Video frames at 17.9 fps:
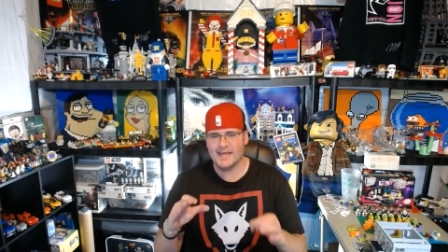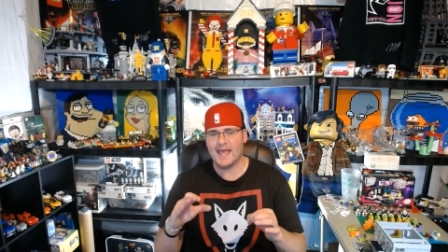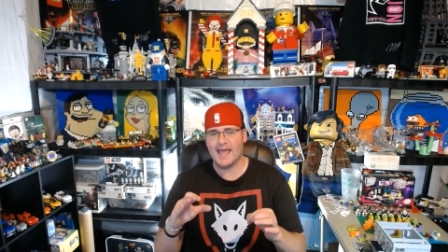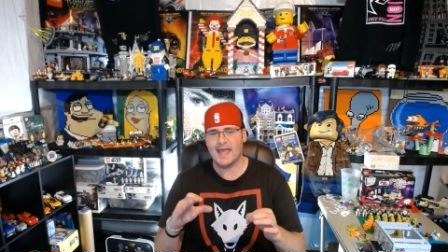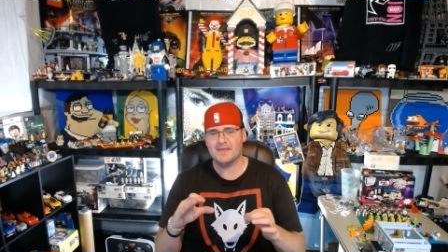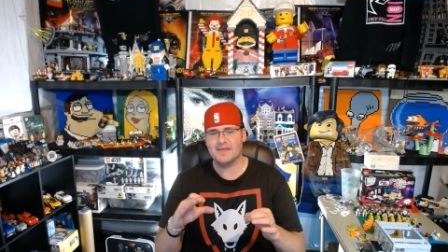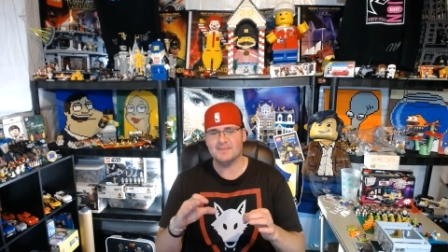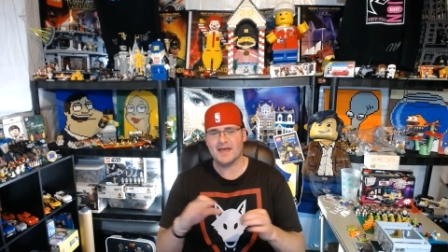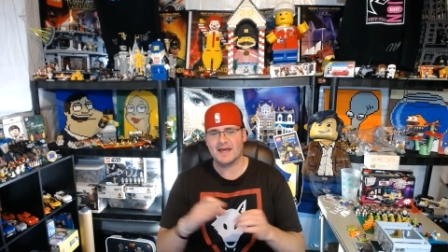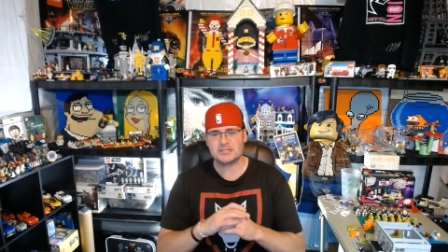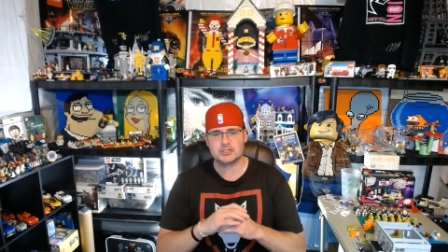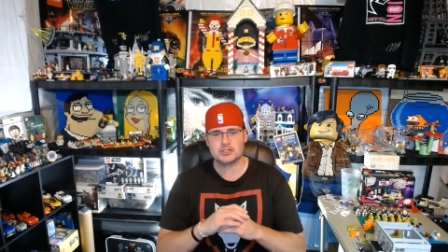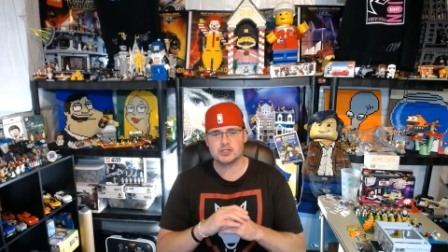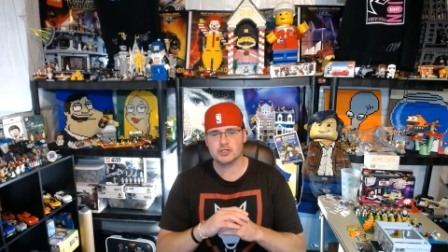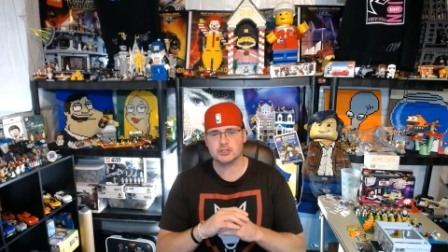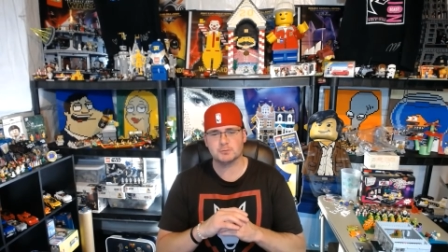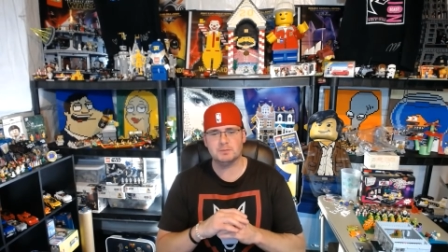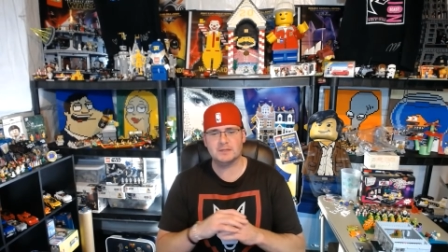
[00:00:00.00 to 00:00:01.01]
and that's
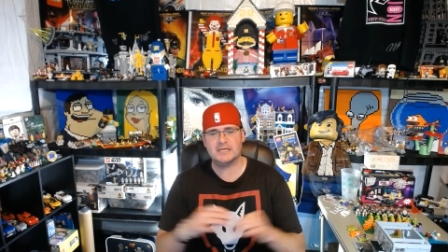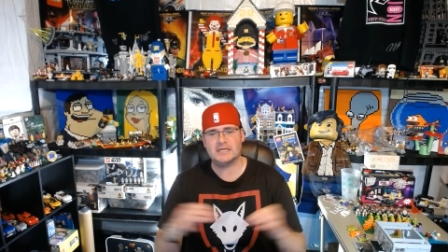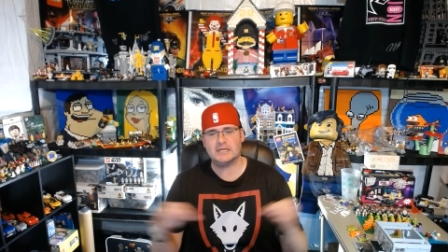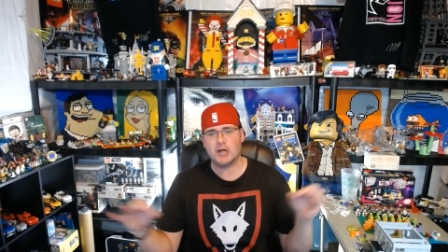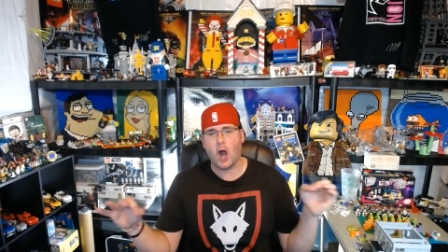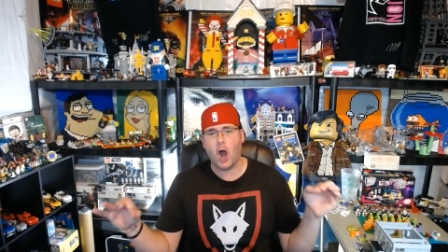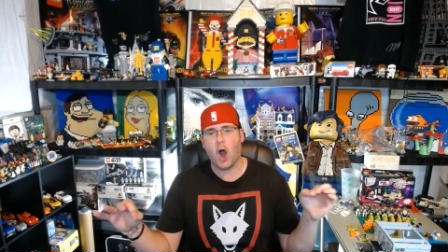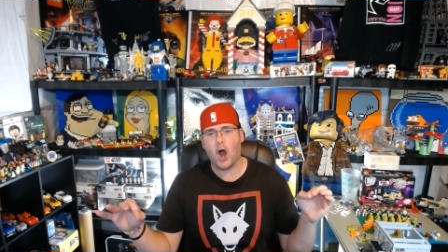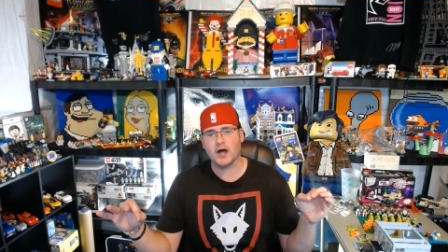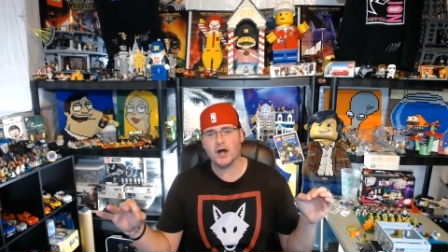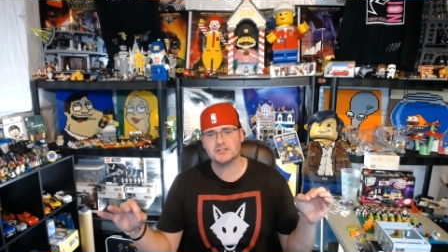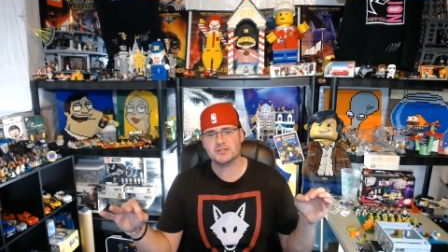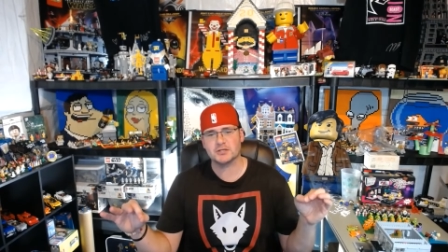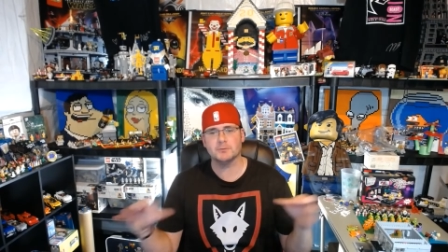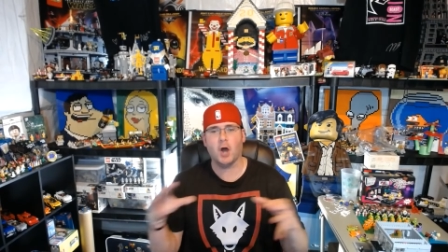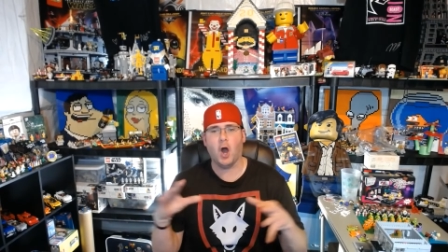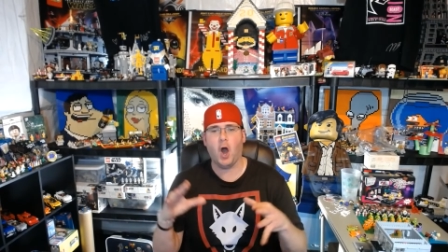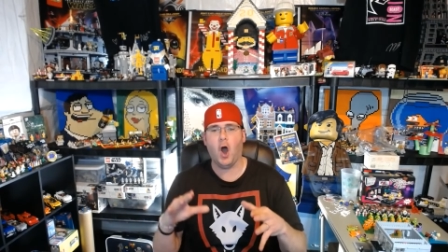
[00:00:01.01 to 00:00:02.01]
just being
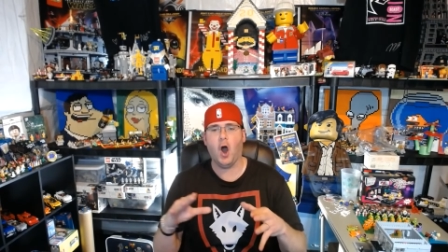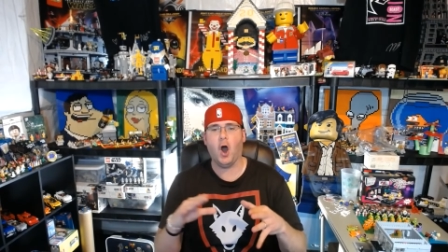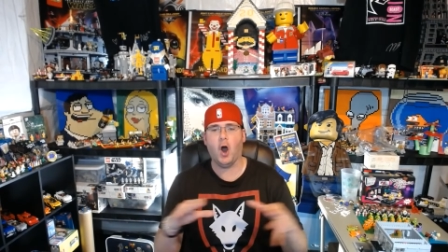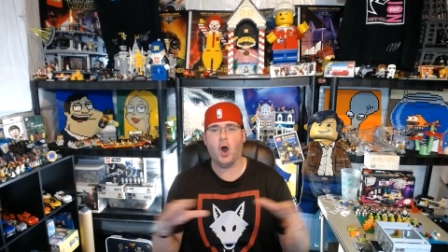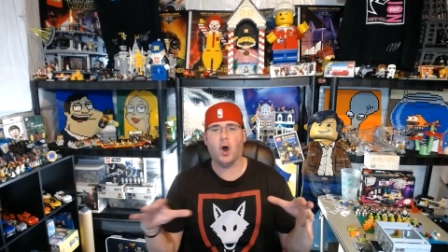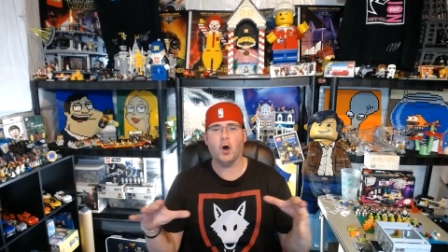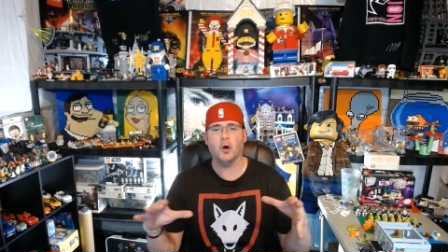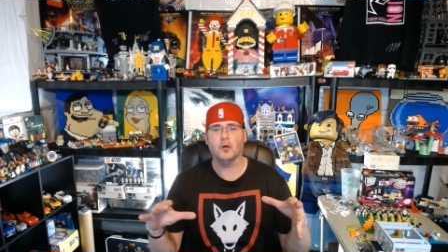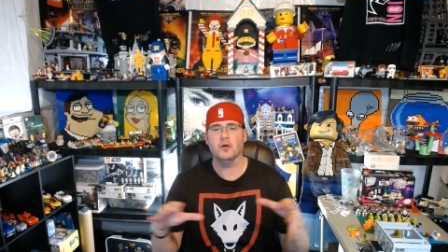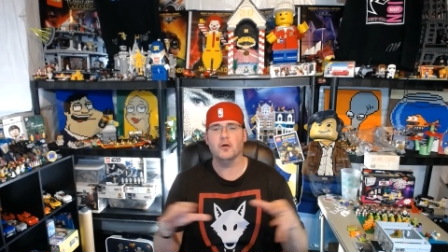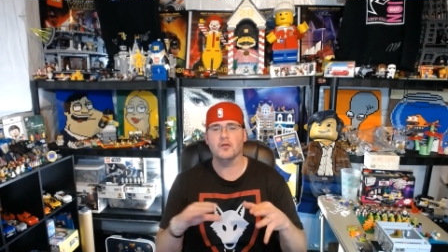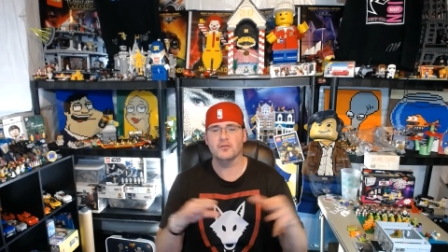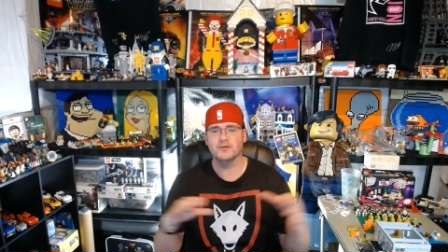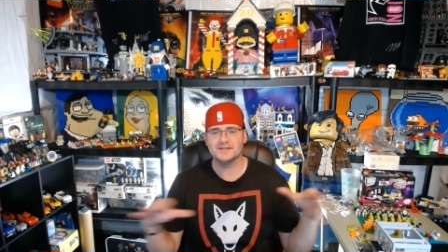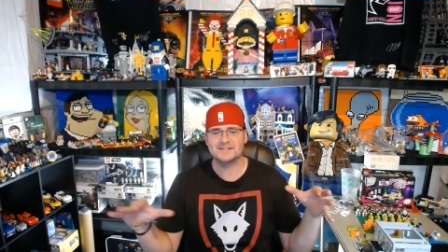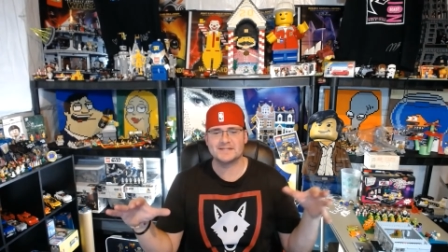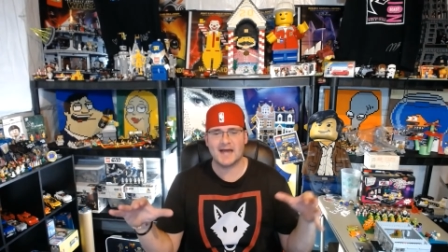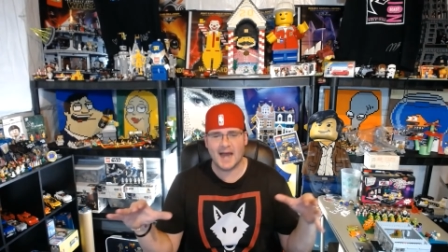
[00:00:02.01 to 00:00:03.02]
awesome all the
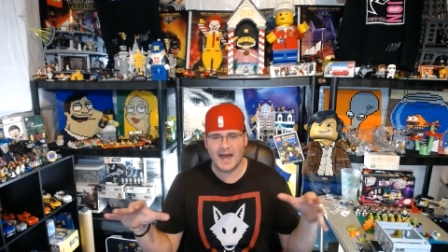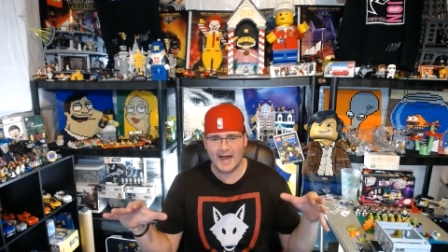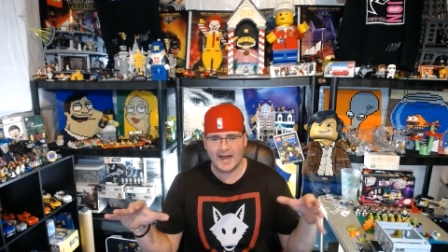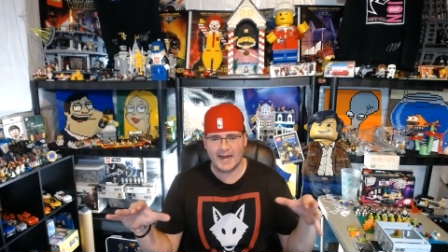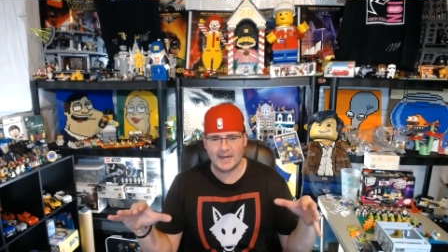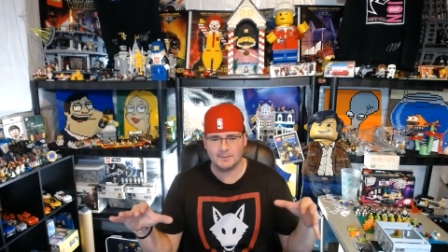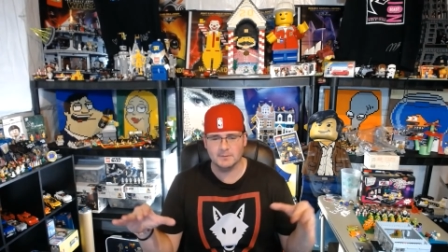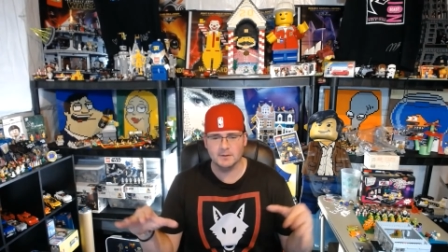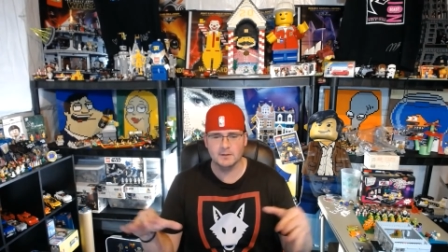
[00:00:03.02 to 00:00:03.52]
time.